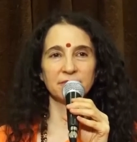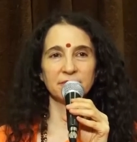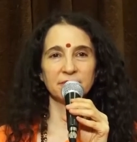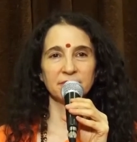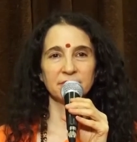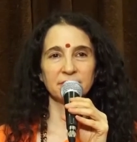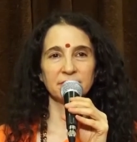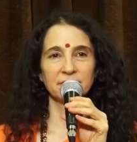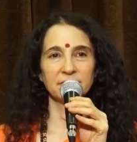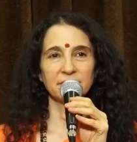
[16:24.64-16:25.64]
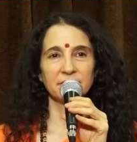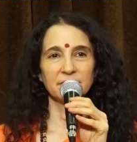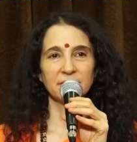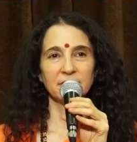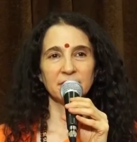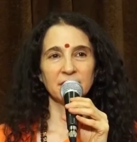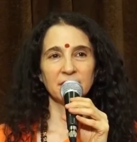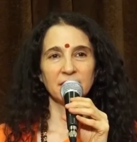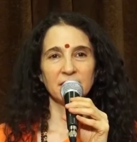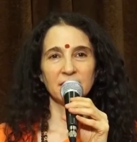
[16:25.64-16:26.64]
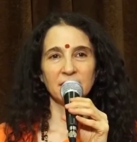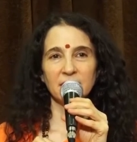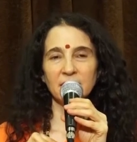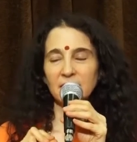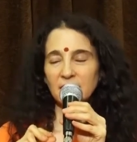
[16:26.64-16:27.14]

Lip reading: Nobody speaks.